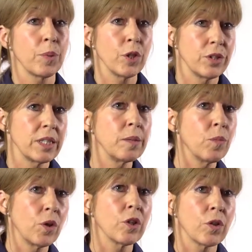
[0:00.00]
protein
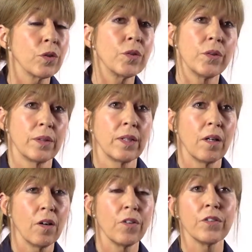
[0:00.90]
molecule
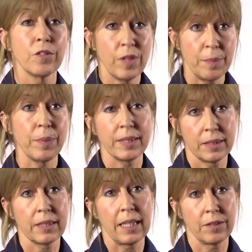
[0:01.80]
on the red blood
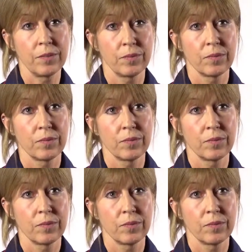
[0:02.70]
cell.